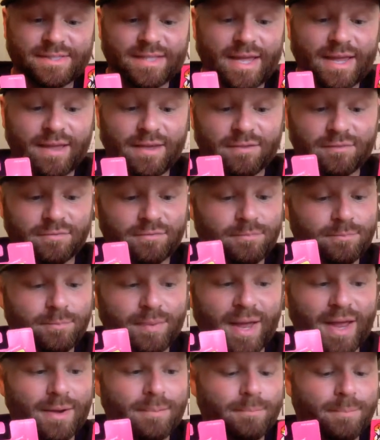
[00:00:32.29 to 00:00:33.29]
They've
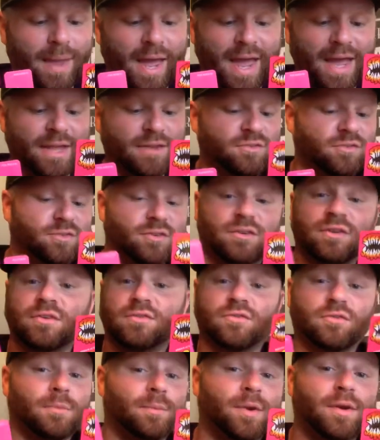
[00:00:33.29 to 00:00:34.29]
been packaged and
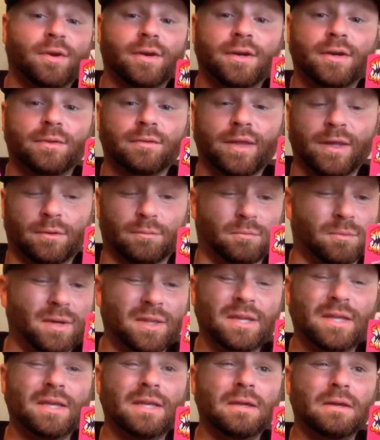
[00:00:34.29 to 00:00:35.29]
distributed like
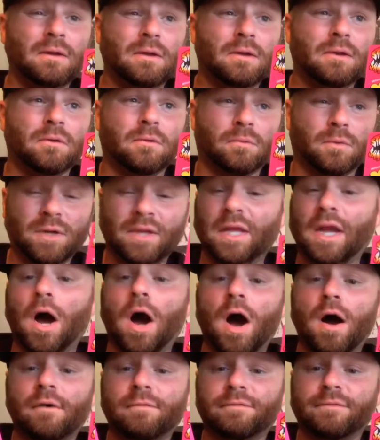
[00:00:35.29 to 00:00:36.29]
really
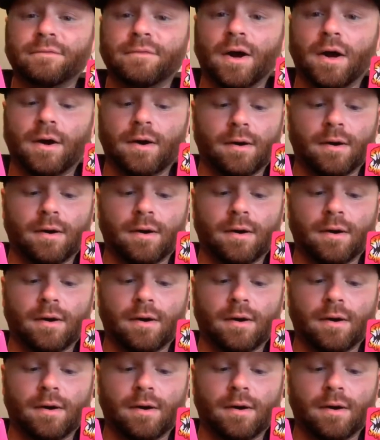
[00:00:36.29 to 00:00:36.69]
off,